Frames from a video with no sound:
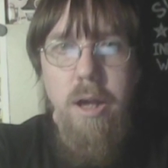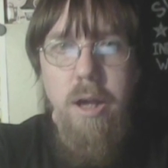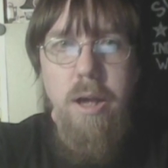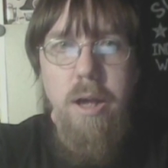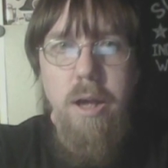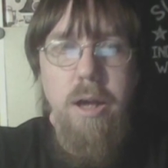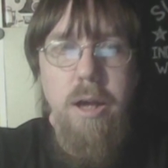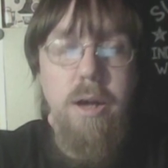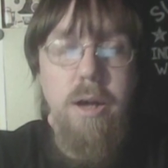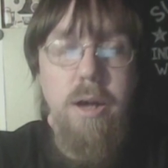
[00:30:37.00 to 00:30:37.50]

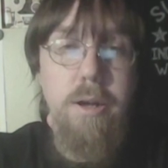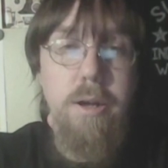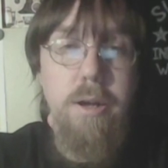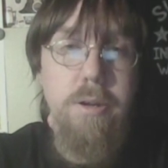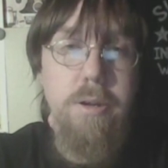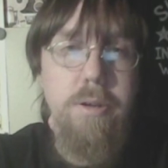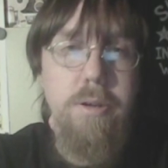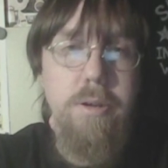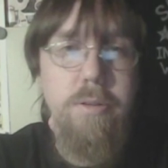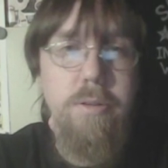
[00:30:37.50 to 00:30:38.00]

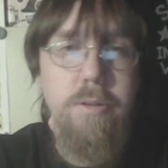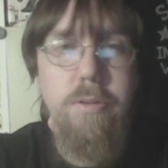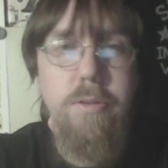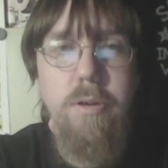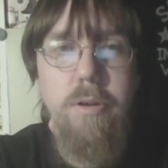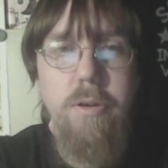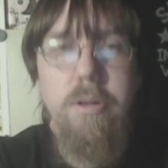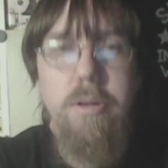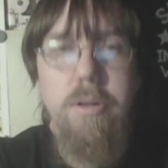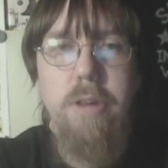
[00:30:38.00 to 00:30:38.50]
To
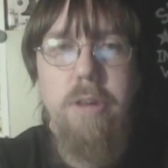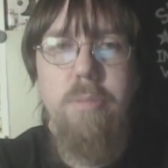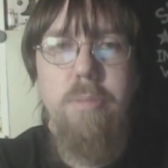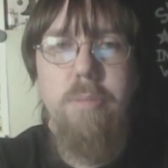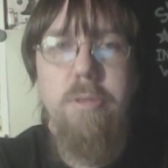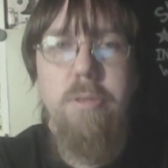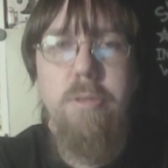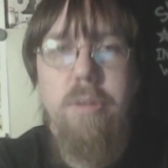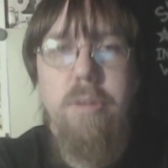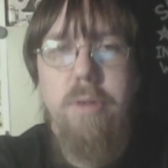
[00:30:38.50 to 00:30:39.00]
close out the
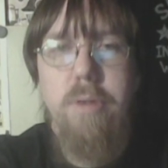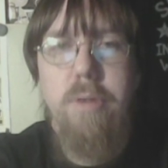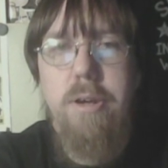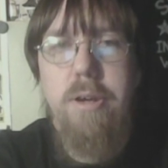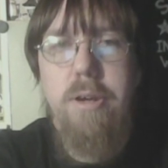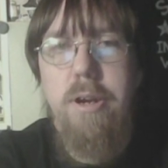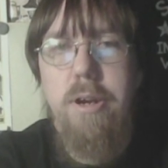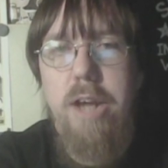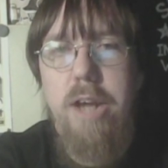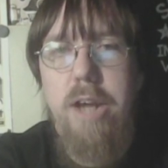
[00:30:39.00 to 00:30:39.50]
busy
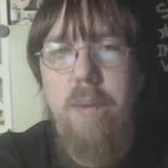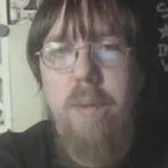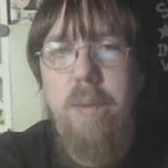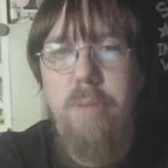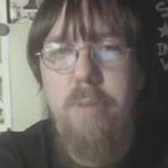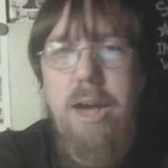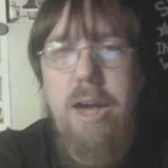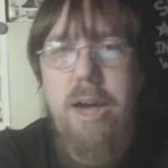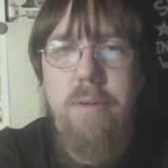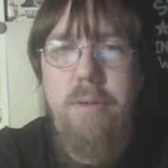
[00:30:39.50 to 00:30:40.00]
weekend at
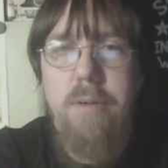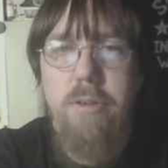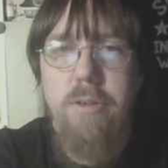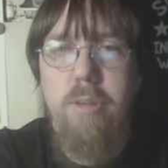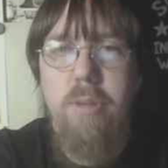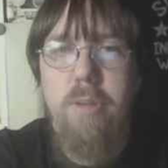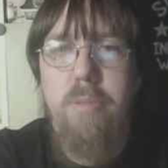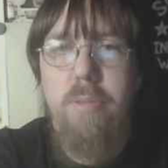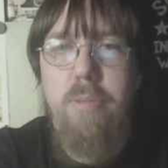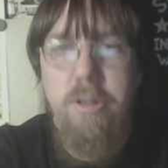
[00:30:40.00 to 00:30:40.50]
Beyond
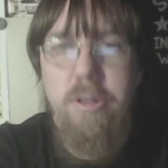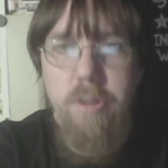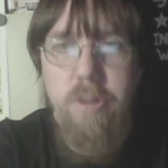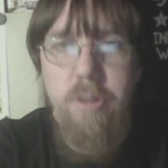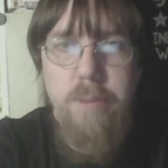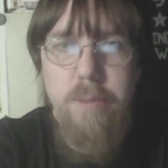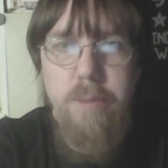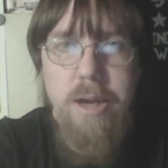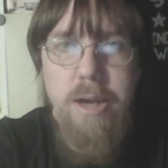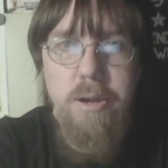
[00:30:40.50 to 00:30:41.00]
Wrestling, please
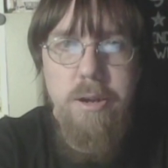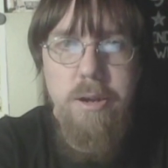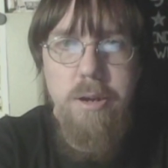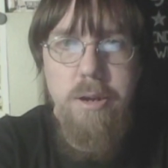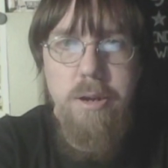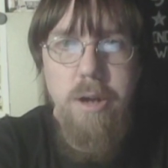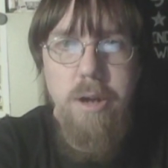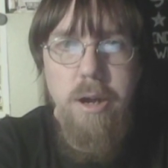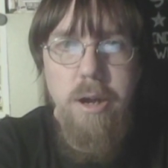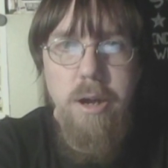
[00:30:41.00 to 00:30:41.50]
come back.
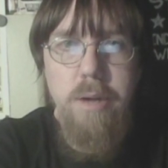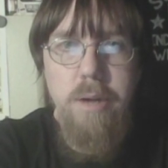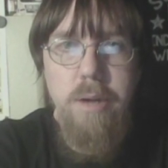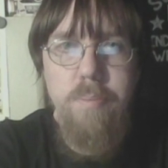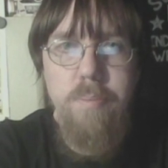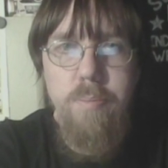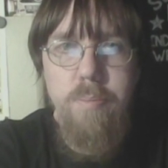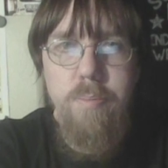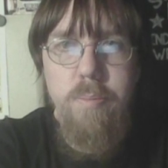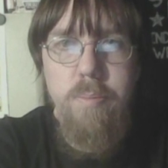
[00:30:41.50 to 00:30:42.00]

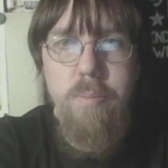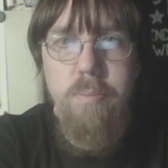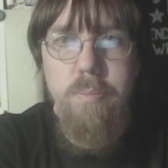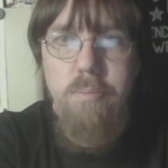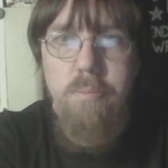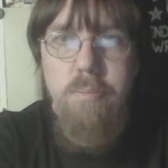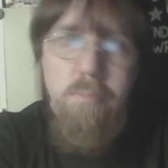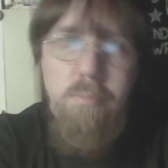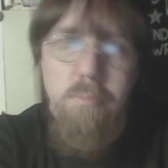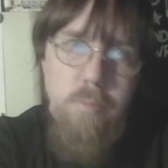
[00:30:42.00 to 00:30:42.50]

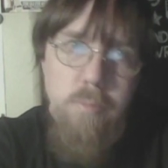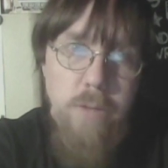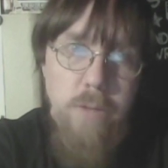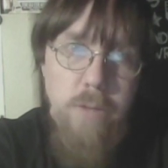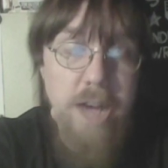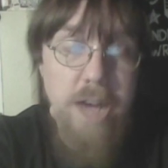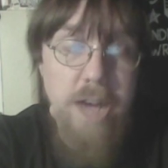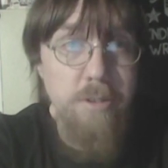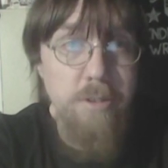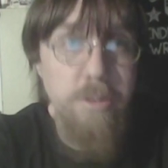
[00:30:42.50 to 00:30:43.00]

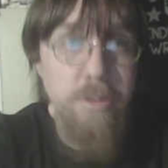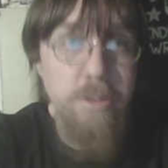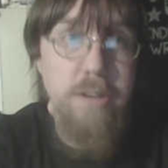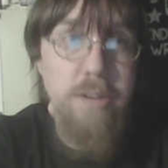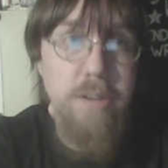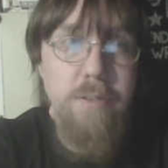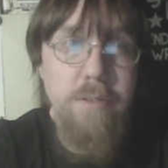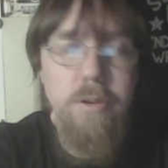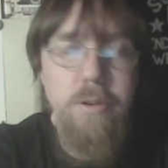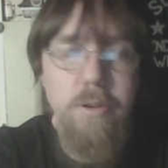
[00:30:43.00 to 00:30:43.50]
Actually, this
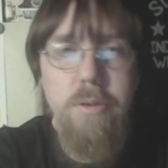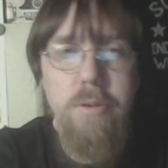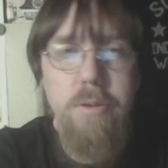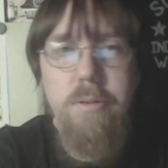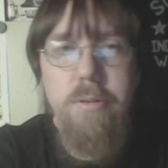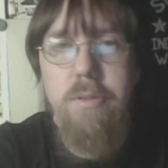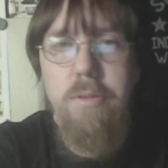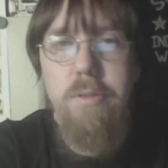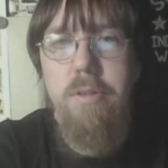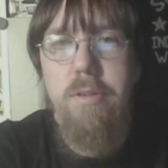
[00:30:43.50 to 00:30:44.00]

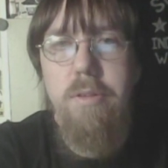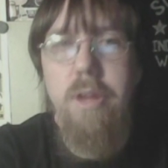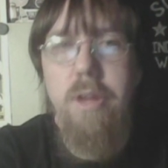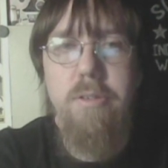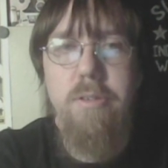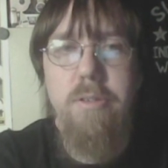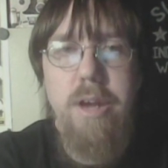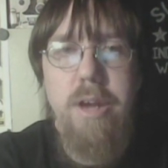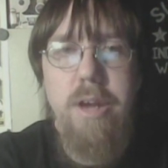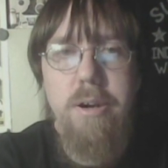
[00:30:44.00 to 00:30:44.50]
afternoon on
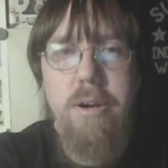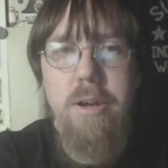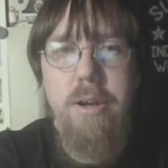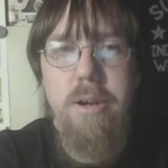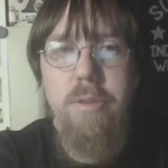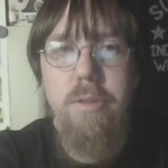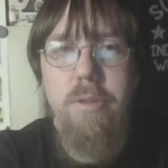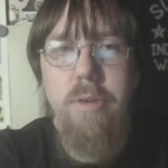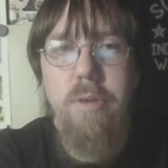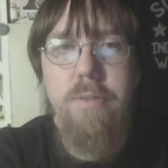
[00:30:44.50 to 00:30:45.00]
Saturday,
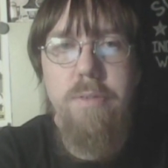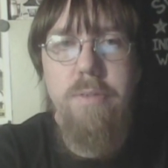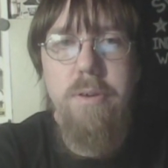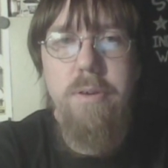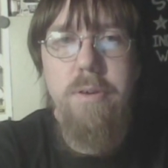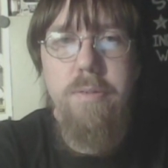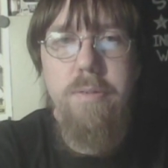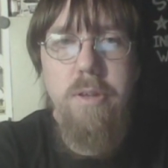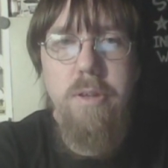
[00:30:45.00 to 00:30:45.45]
the 25th,